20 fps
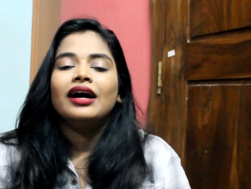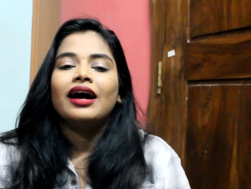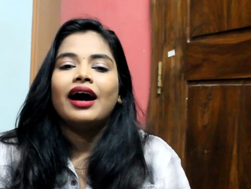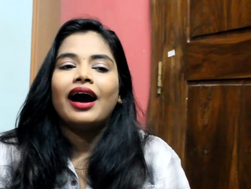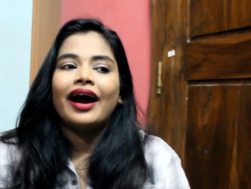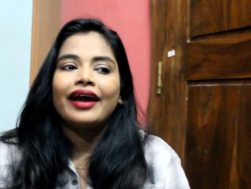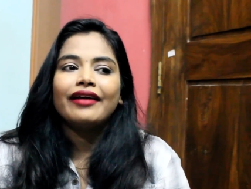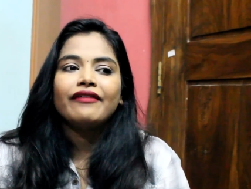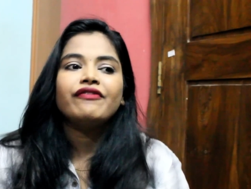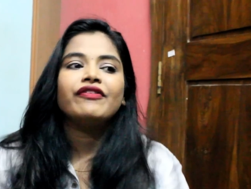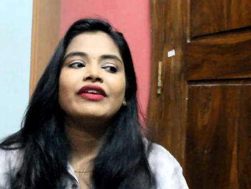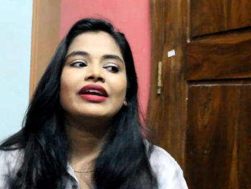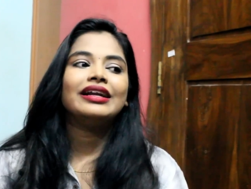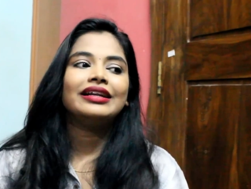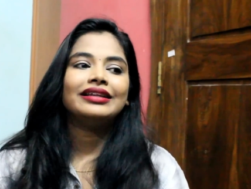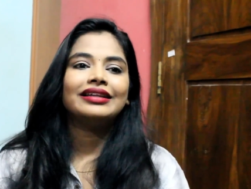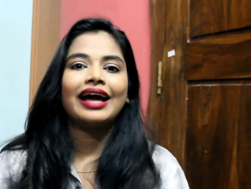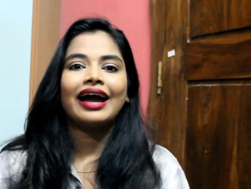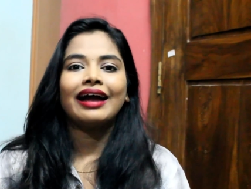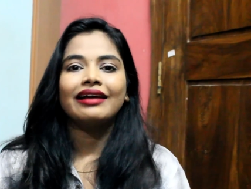I feel
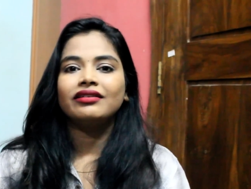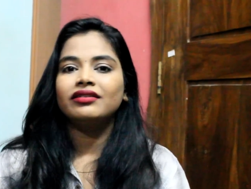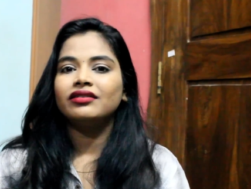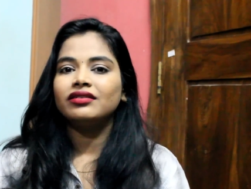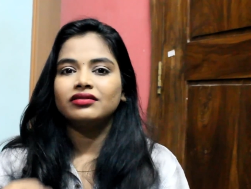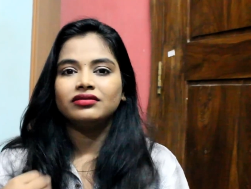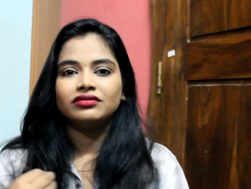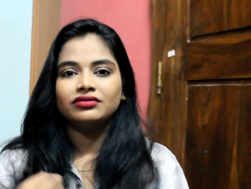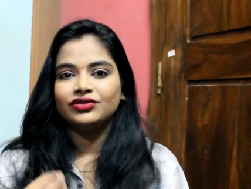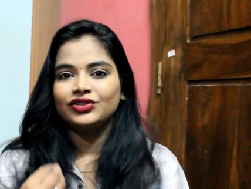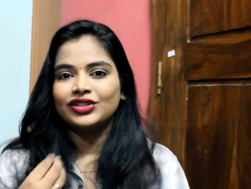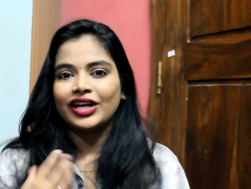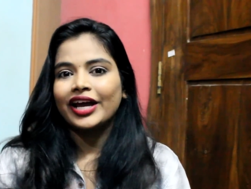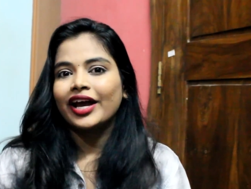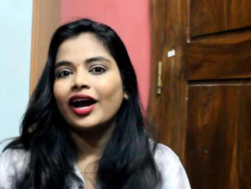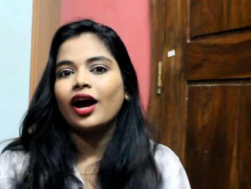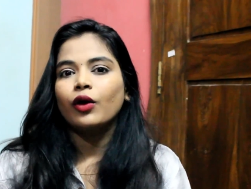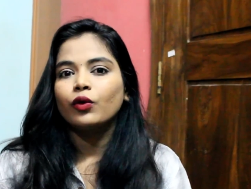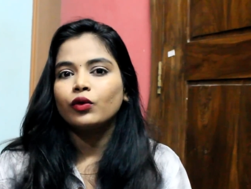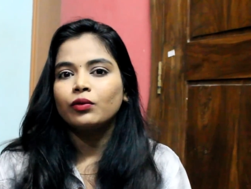that dry
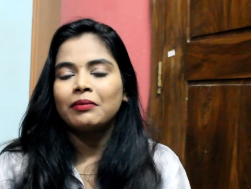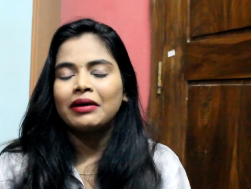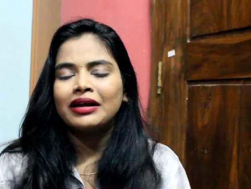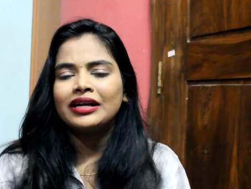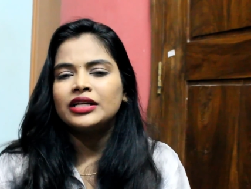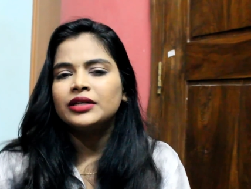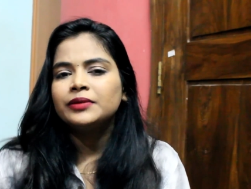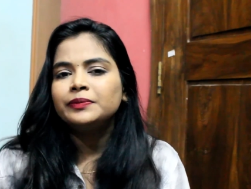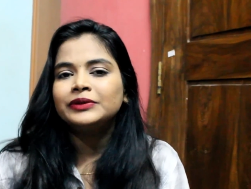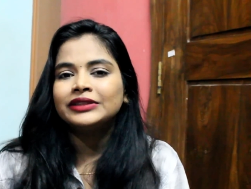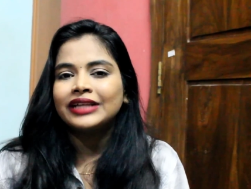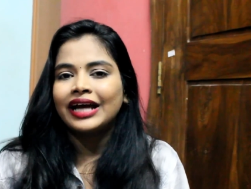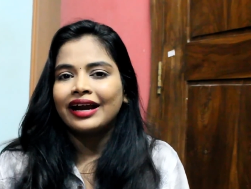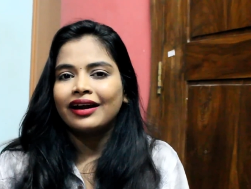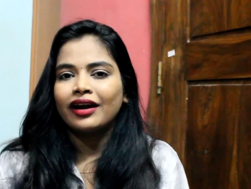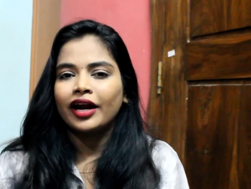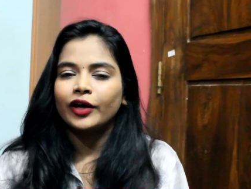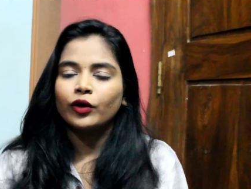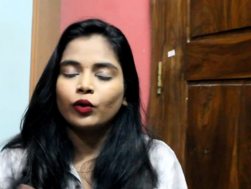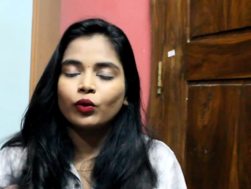out my lips and
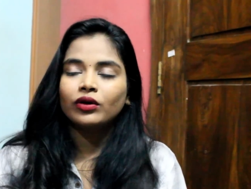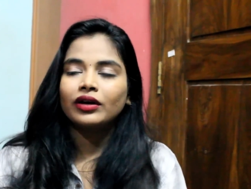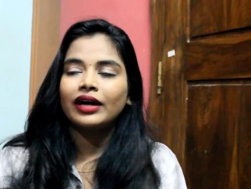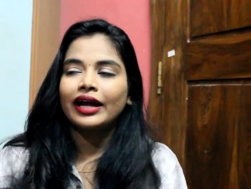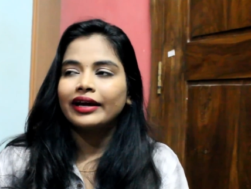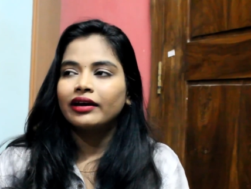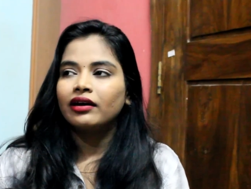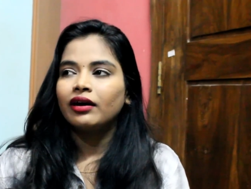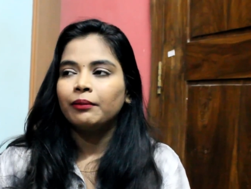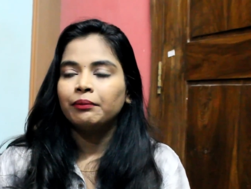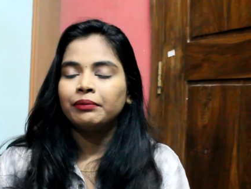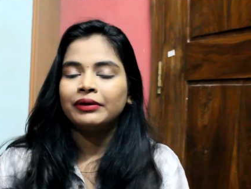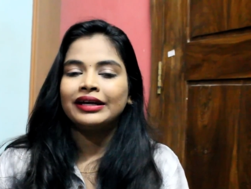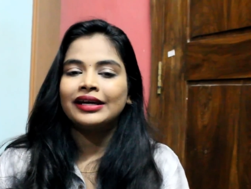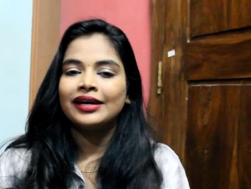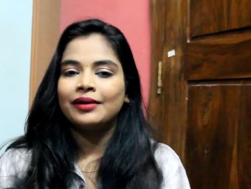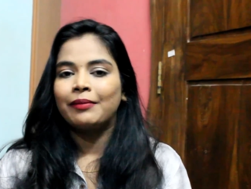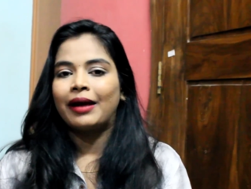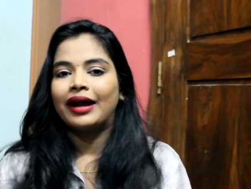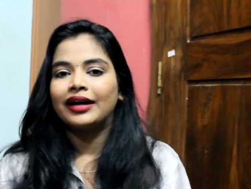I don't like
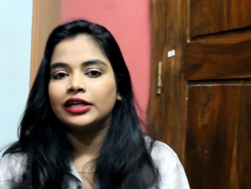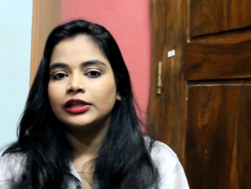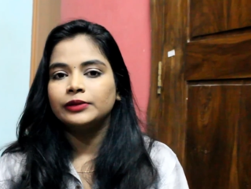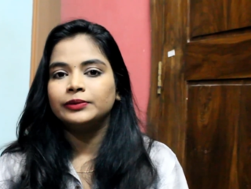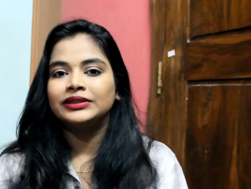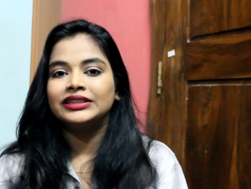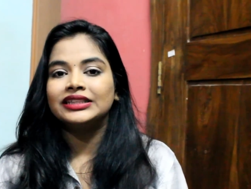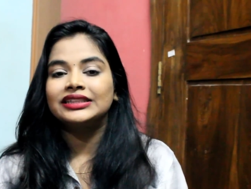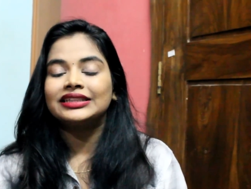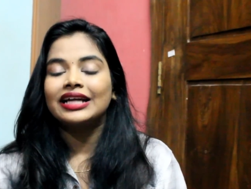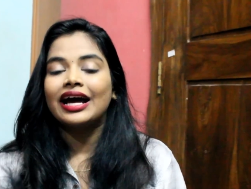completely matte lipsticks.